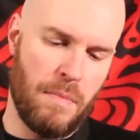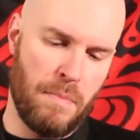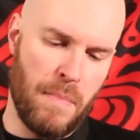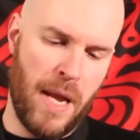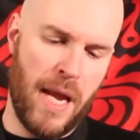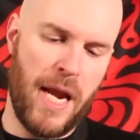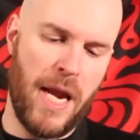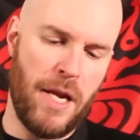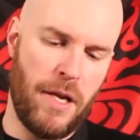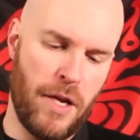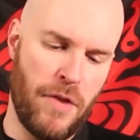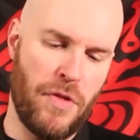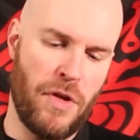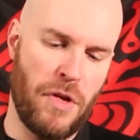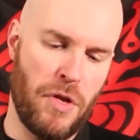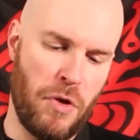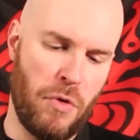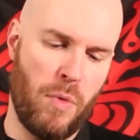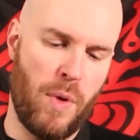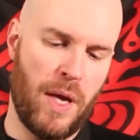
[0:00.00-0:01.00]
"Made in the
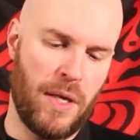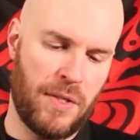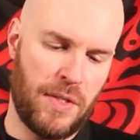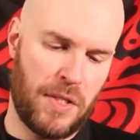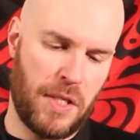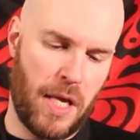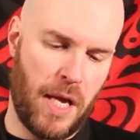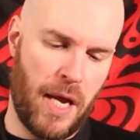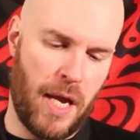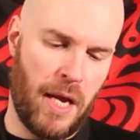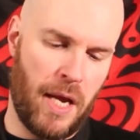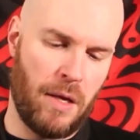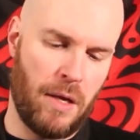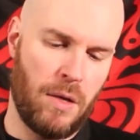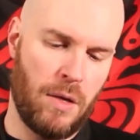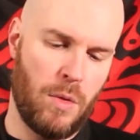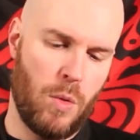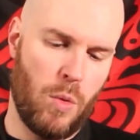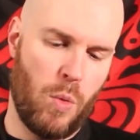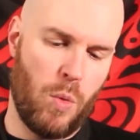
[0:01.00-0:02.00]
USA
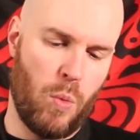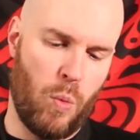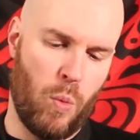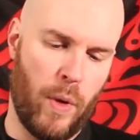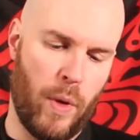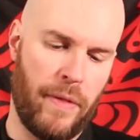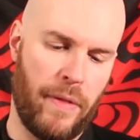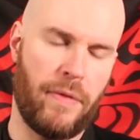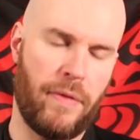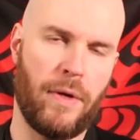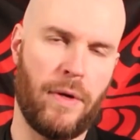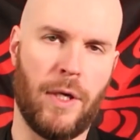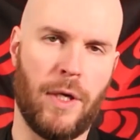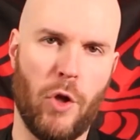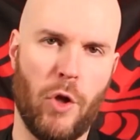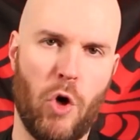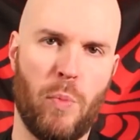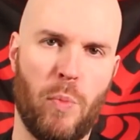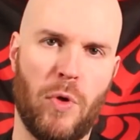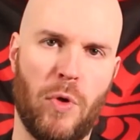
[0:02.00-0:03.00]
with
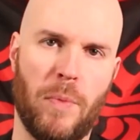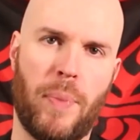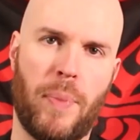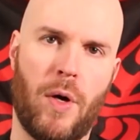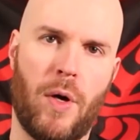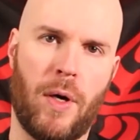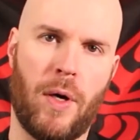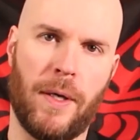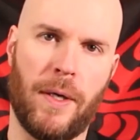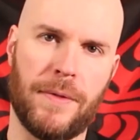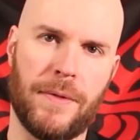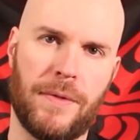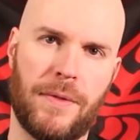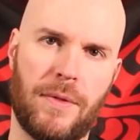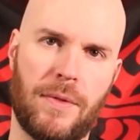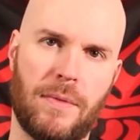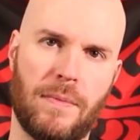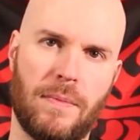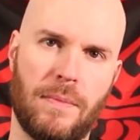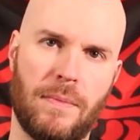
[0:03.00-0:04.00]
global parts."